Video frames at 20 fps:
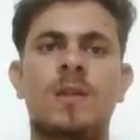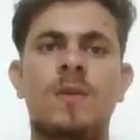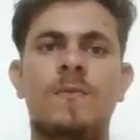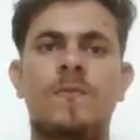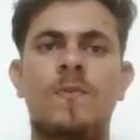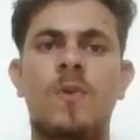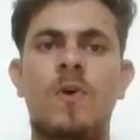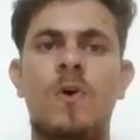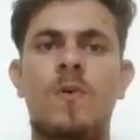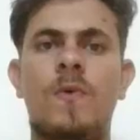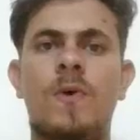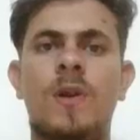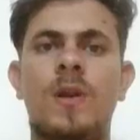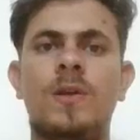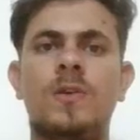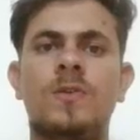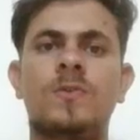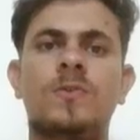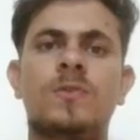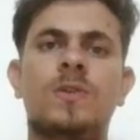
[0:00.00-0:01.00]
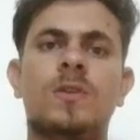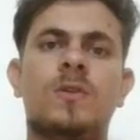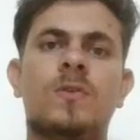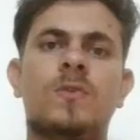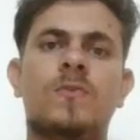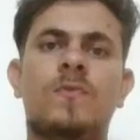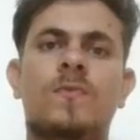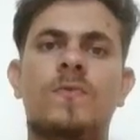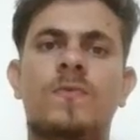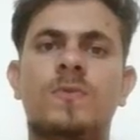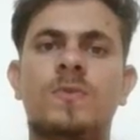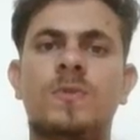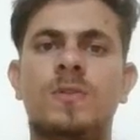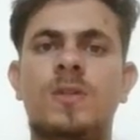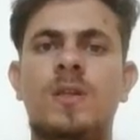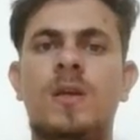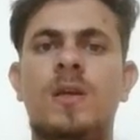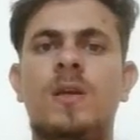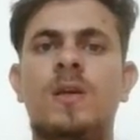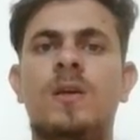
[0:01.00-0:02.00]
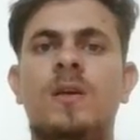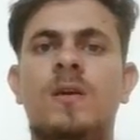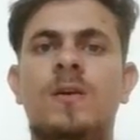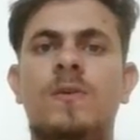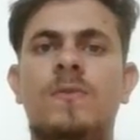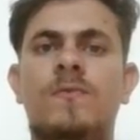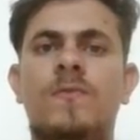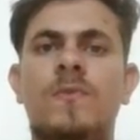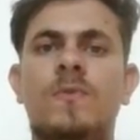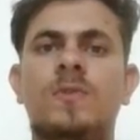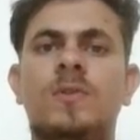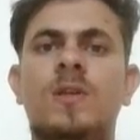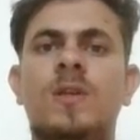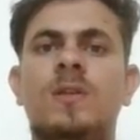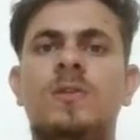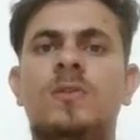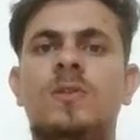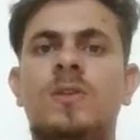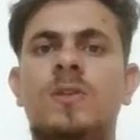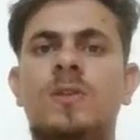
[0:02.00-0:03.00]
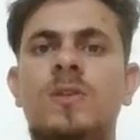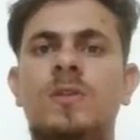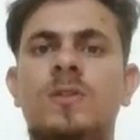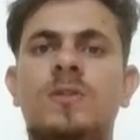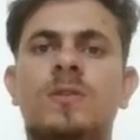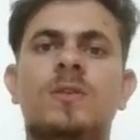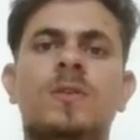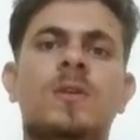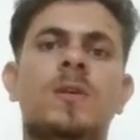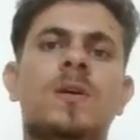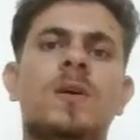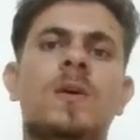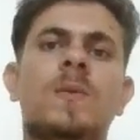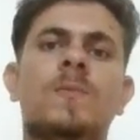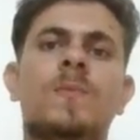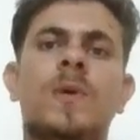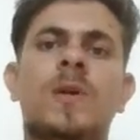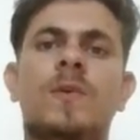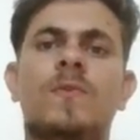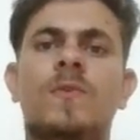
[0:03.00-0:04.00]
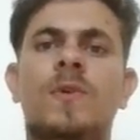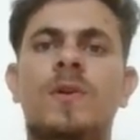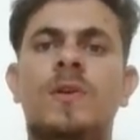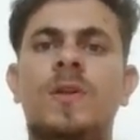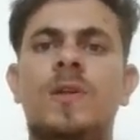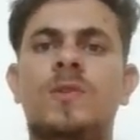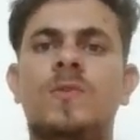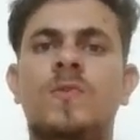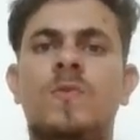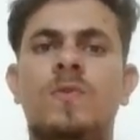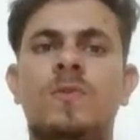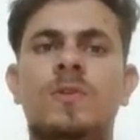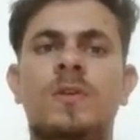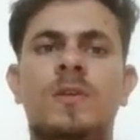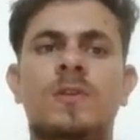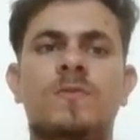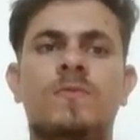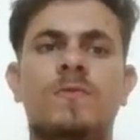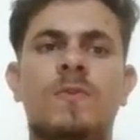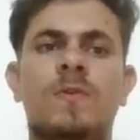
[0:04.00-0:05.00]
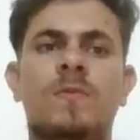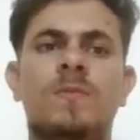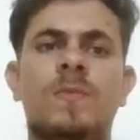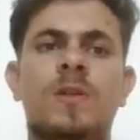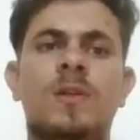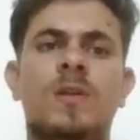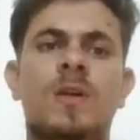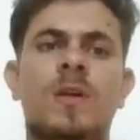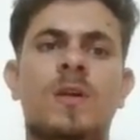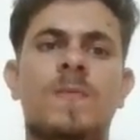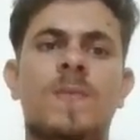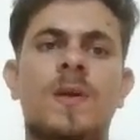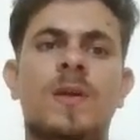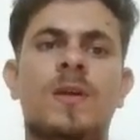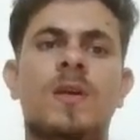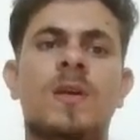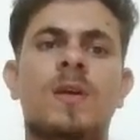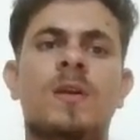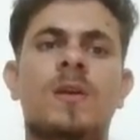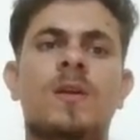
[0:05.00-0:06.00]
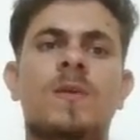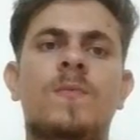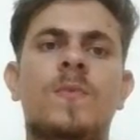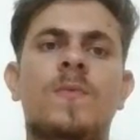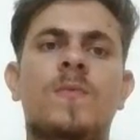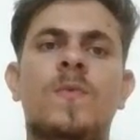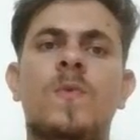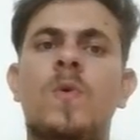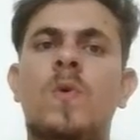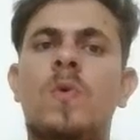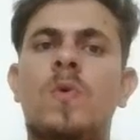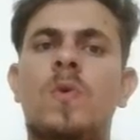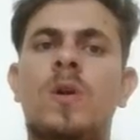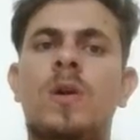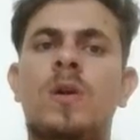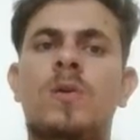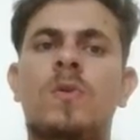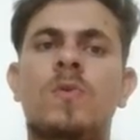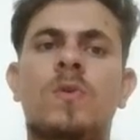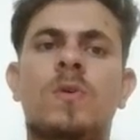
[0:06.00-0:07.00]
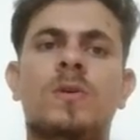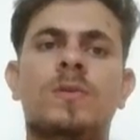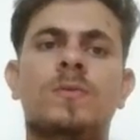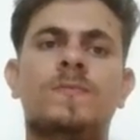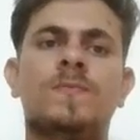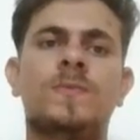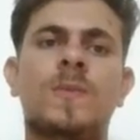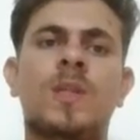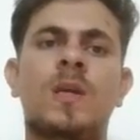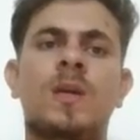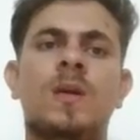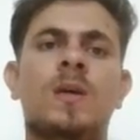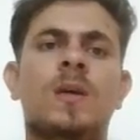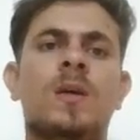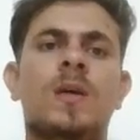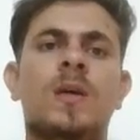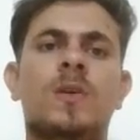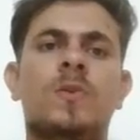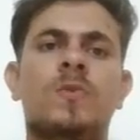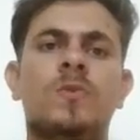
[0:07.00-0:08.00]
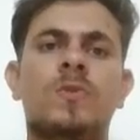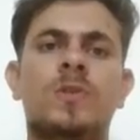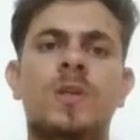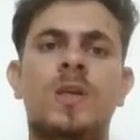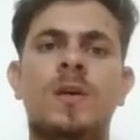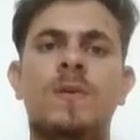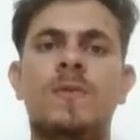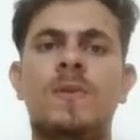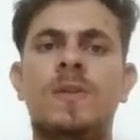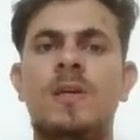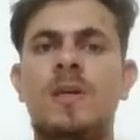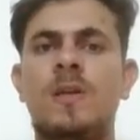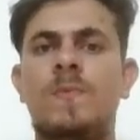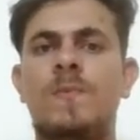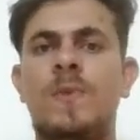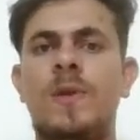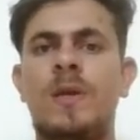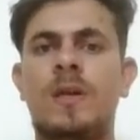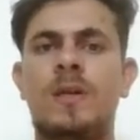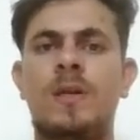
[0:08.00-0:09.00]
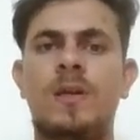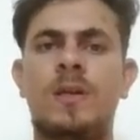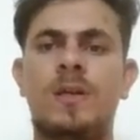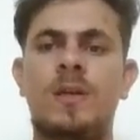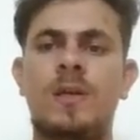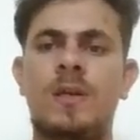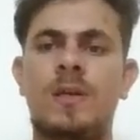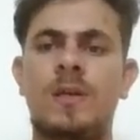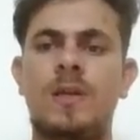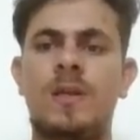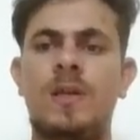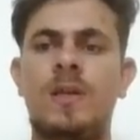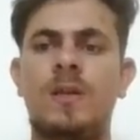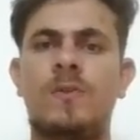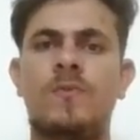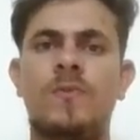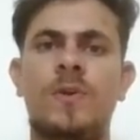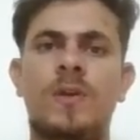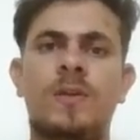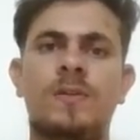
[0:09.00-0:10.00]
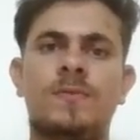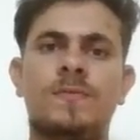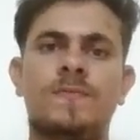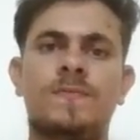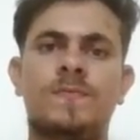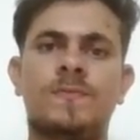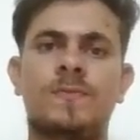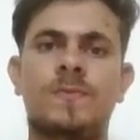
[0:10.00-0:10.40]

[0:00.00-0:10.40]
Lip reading: the flower and used it to stay young for centuries. But one day, soldiers from the nearby kingdom of Corona took to save their pregnant and ill queen,